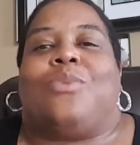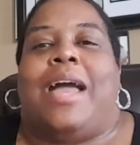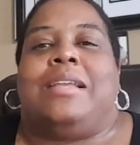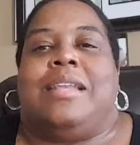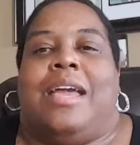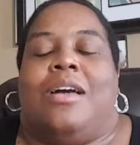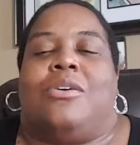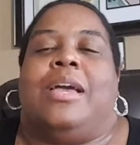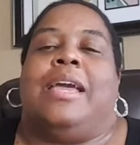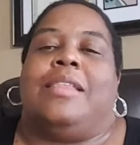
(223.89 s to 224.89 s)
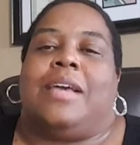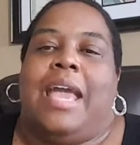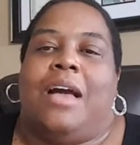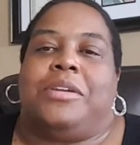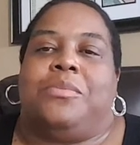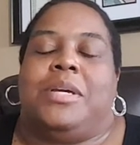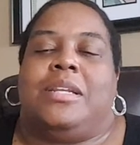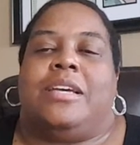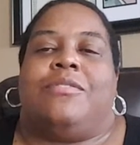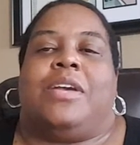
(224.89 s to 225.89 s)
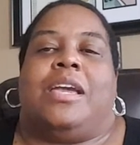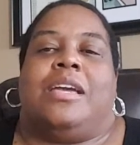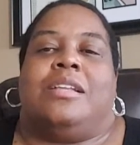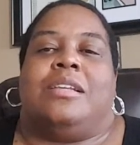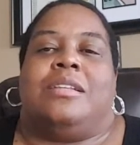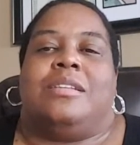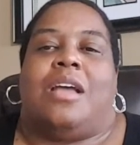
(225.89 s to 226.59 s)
right now in the county we live in,